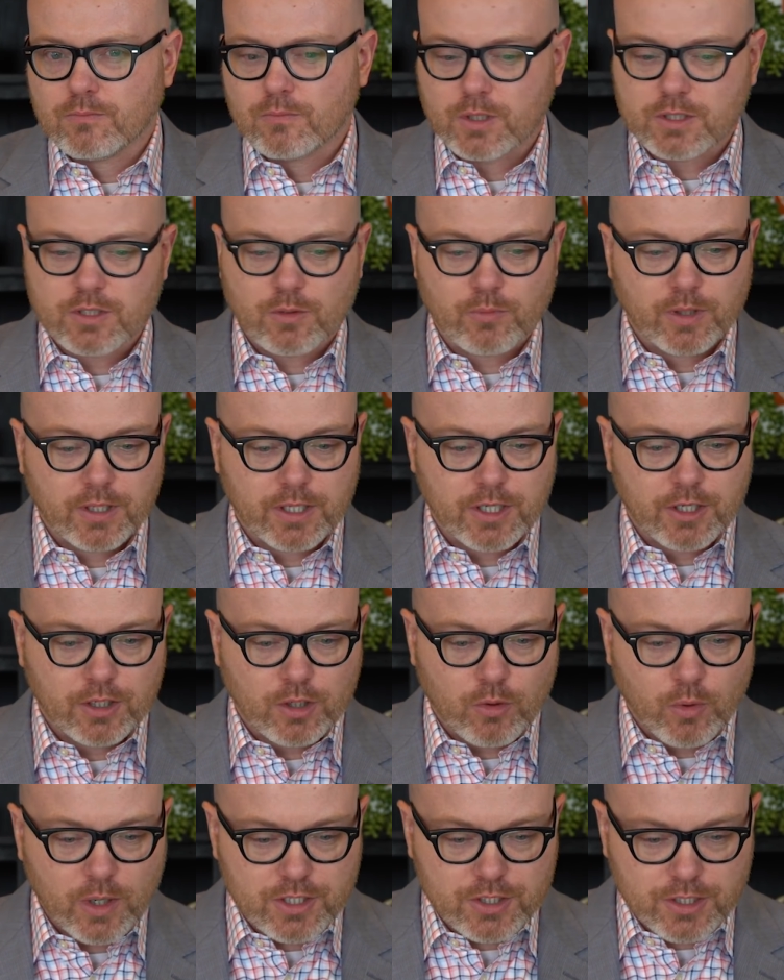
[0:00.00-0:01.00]
Well, that's a really
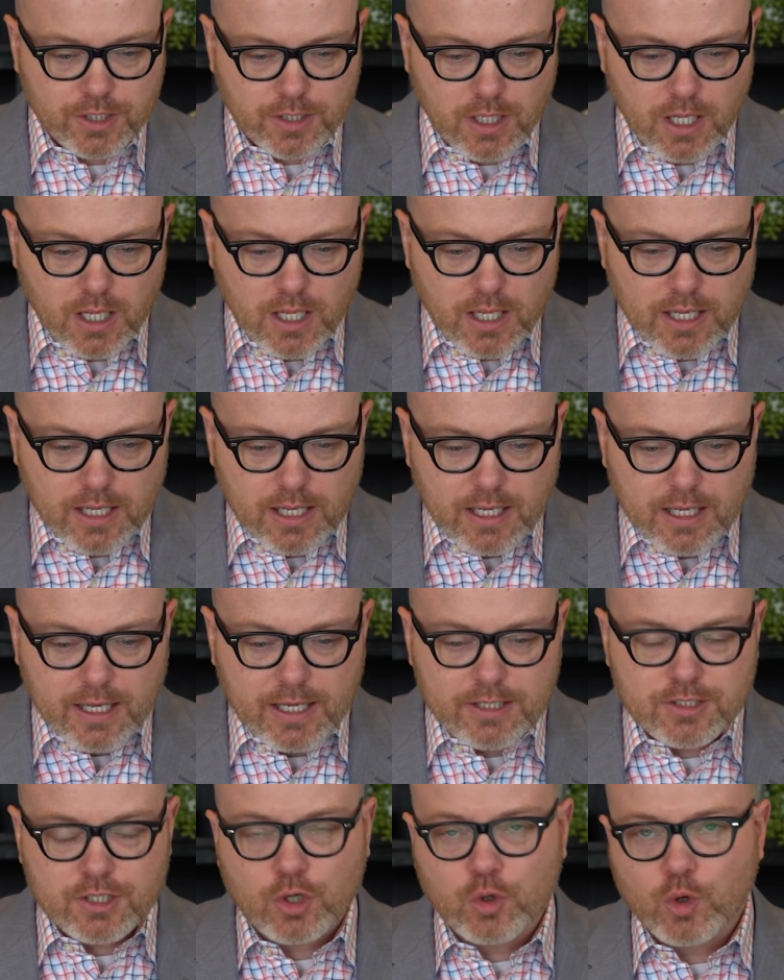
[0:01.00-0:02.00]
good question.
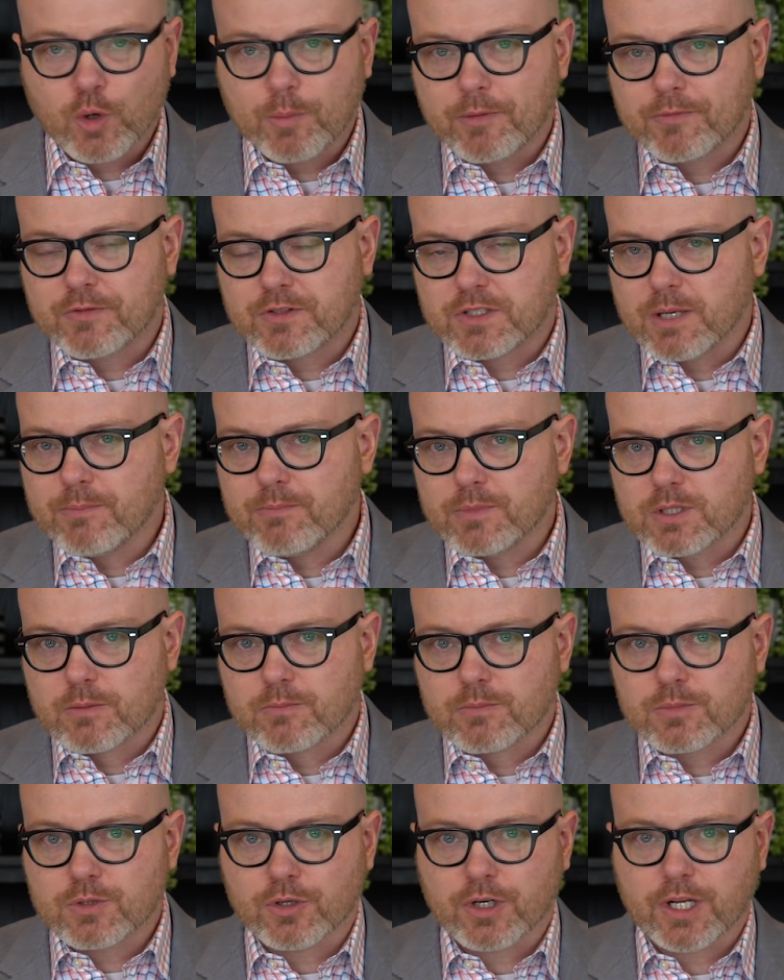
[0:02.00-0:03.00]
It's a group of
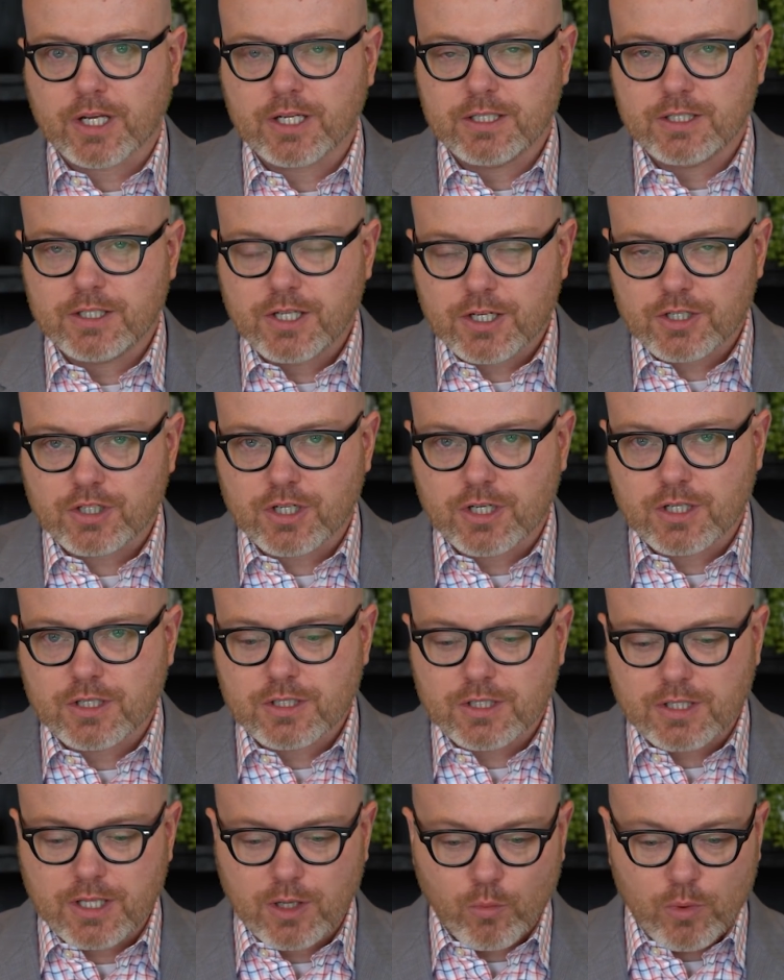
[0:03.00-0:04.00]
symptoms or
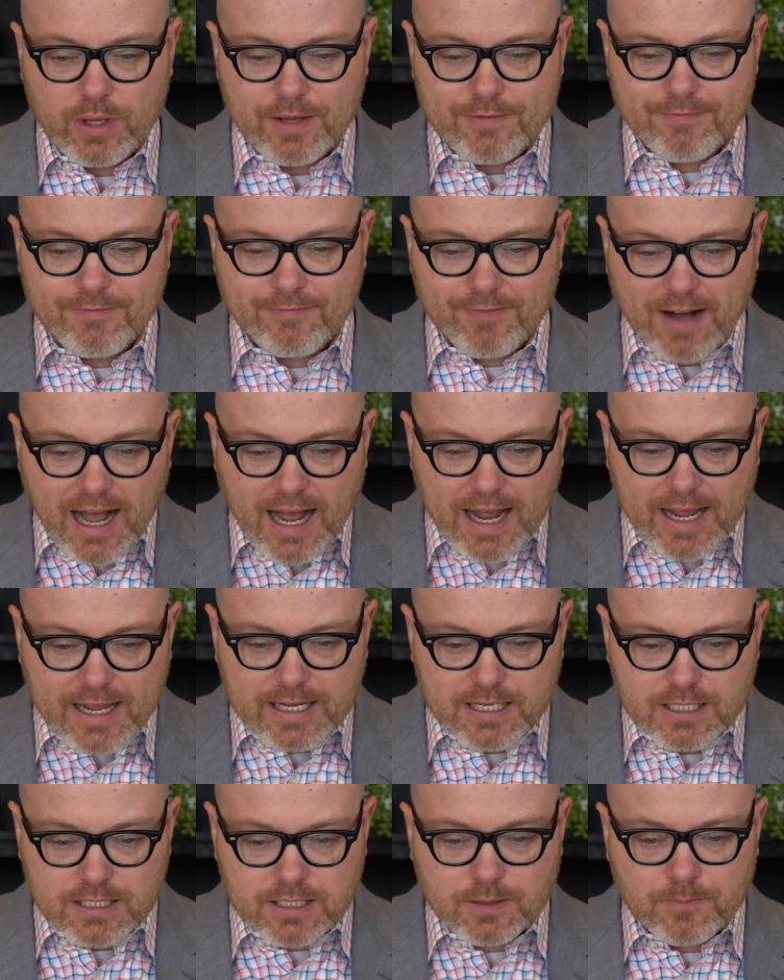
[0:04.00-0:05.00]
conditions that we
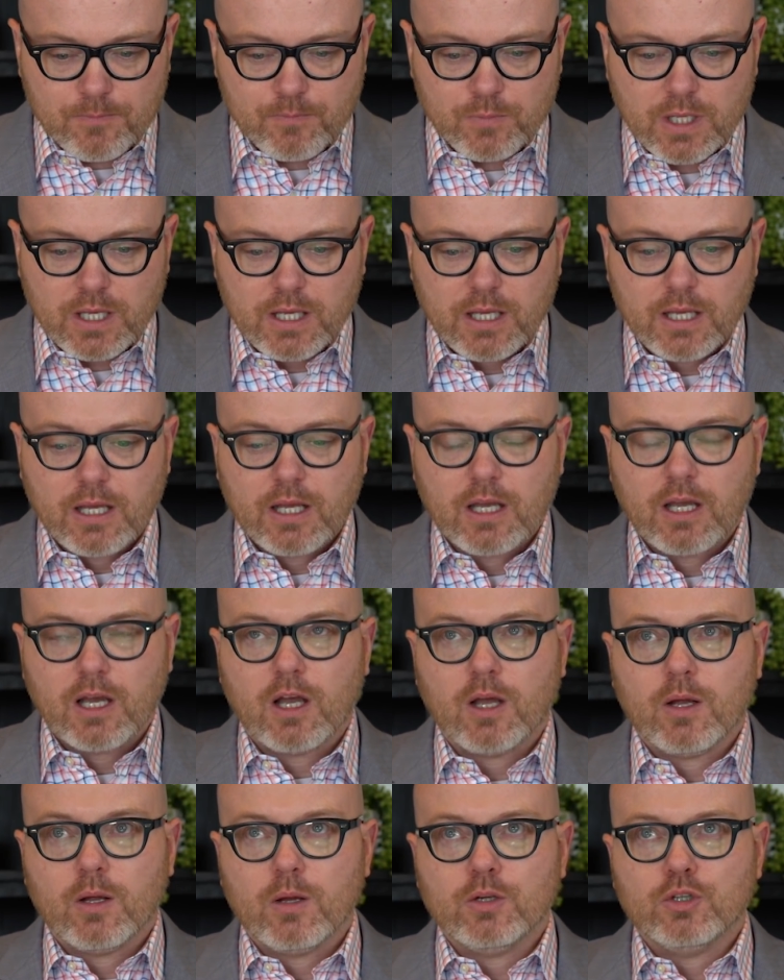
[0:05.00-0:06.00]
find
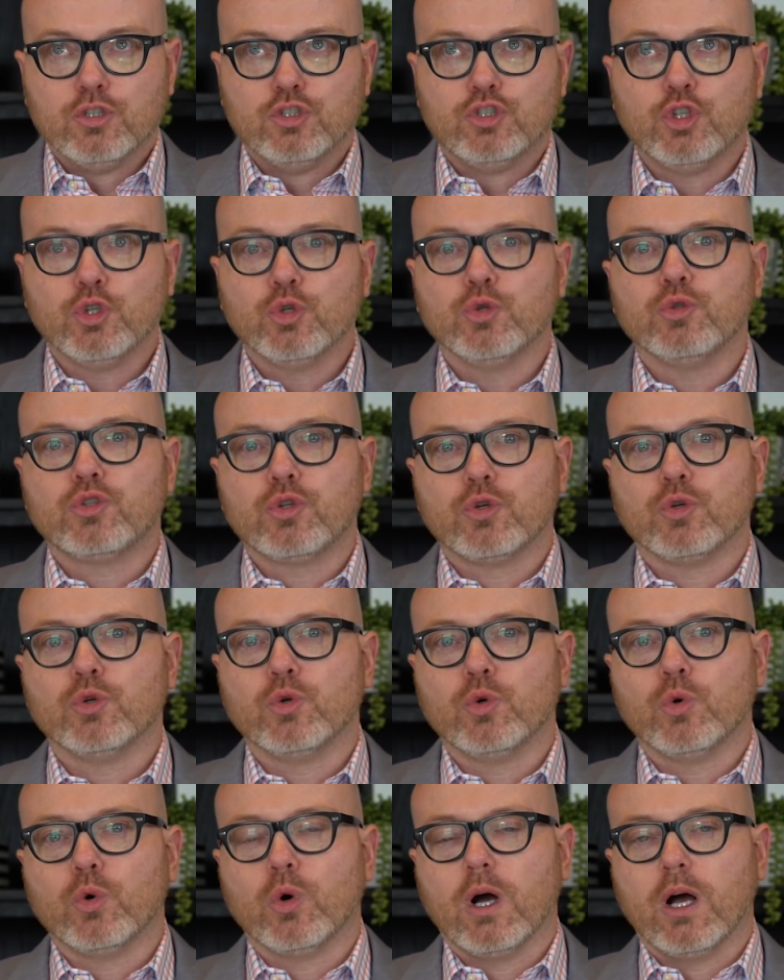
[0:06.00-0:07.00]
due
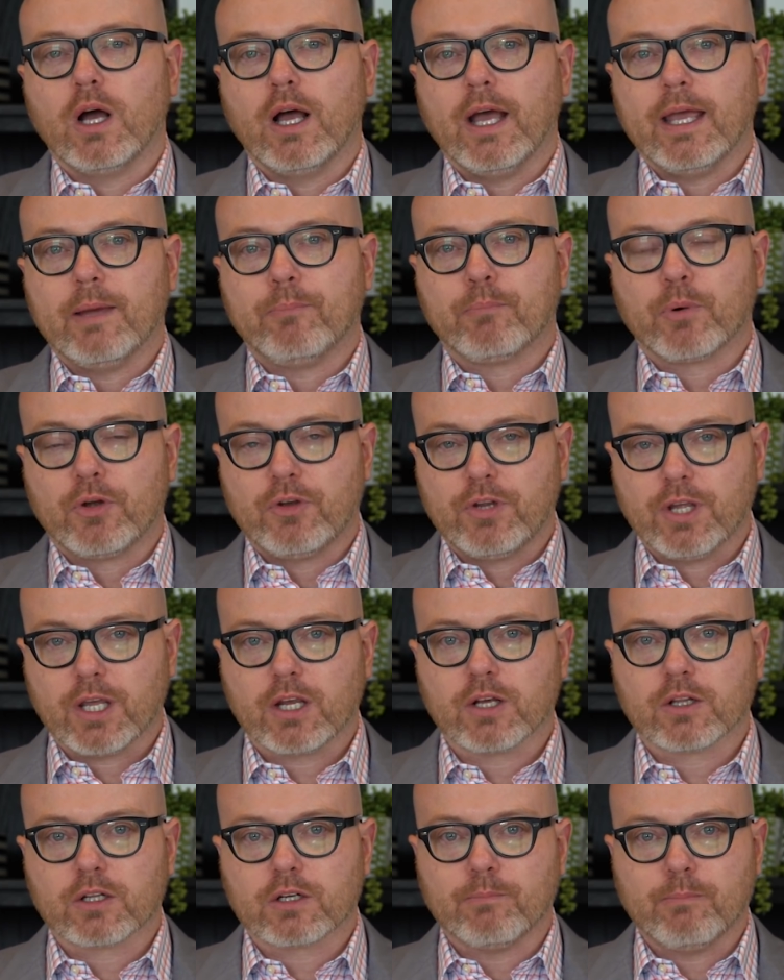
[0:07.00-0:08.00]
to a
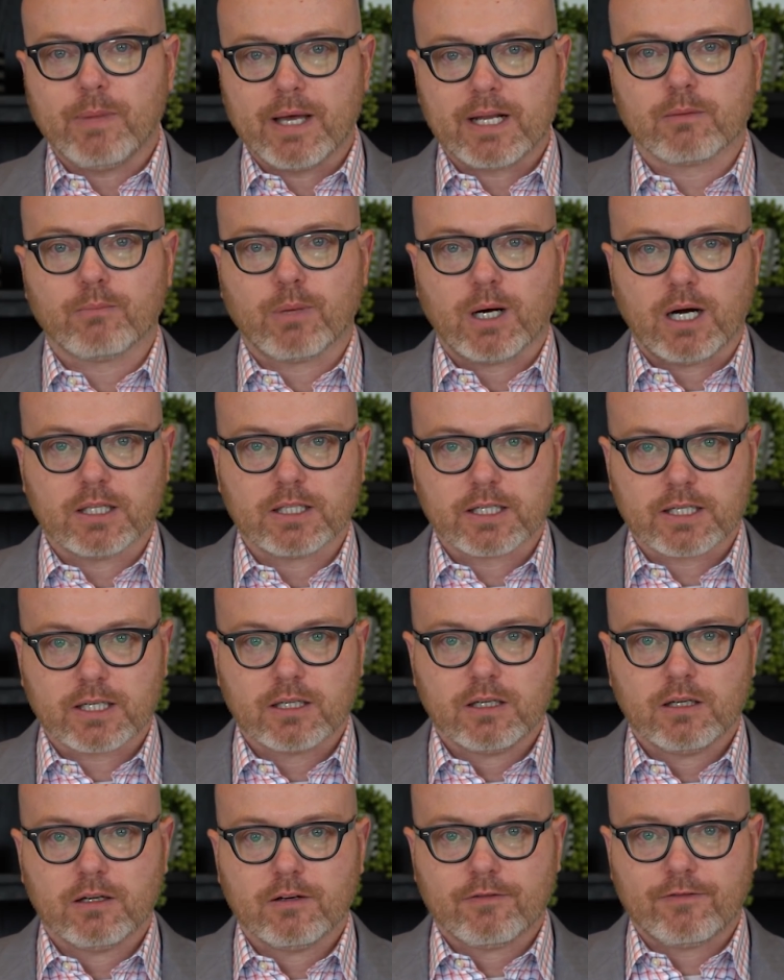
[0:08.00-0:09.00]
particular
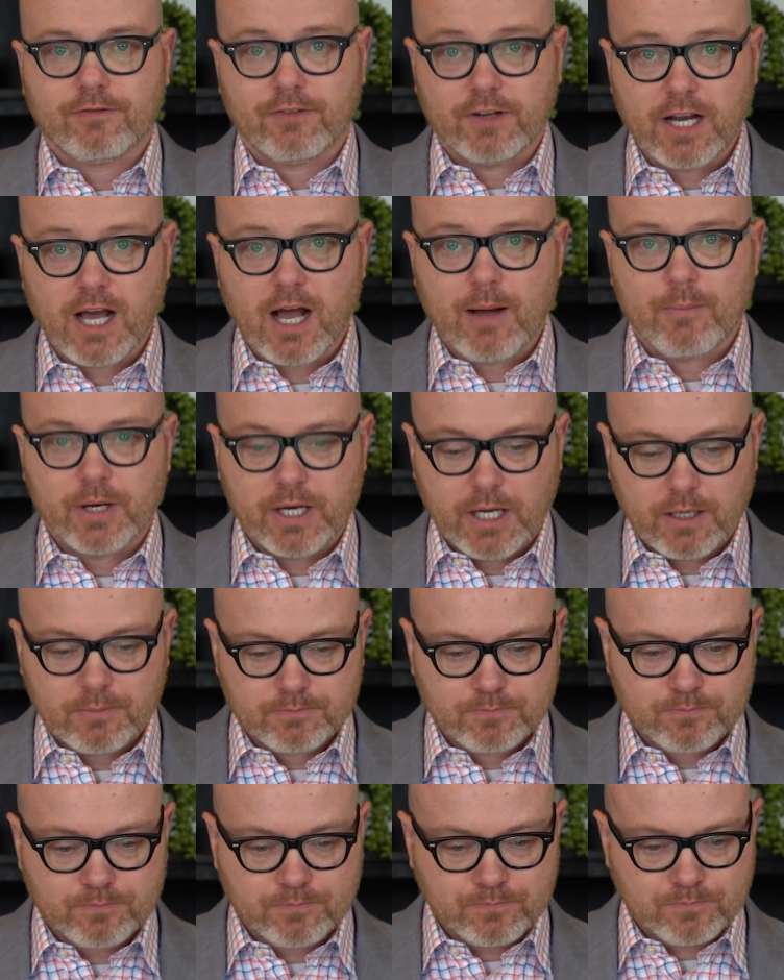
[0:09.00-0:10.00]
metabolic phenomena.
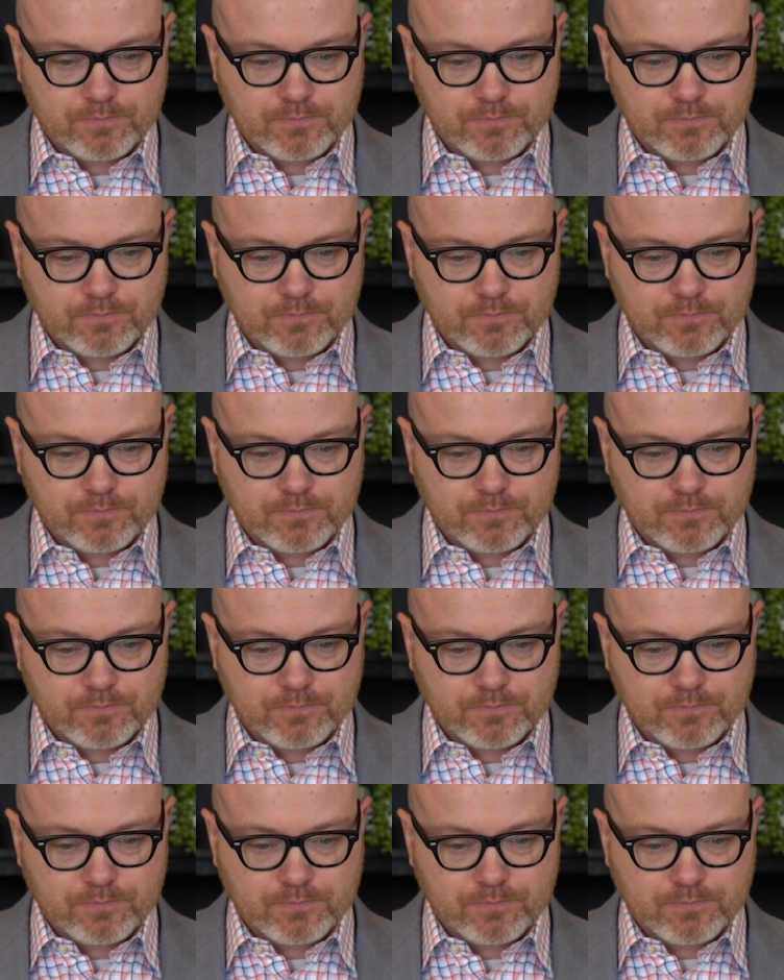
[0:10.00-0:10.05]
